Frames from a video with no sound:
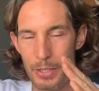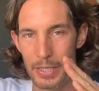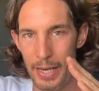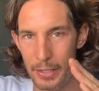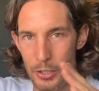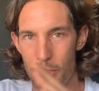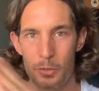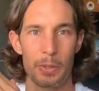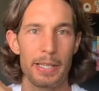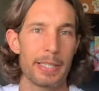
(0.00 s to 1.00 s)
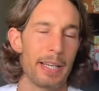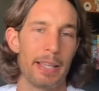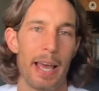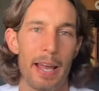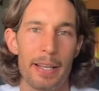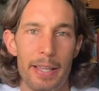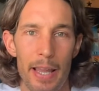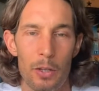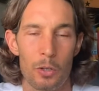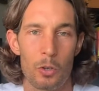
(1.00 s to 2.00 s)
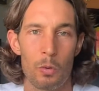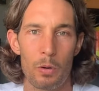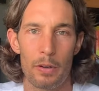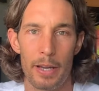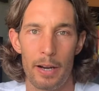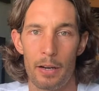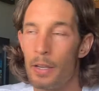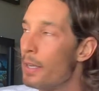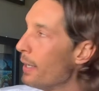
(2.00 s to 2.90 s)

kind of squeeze it in that little corner there,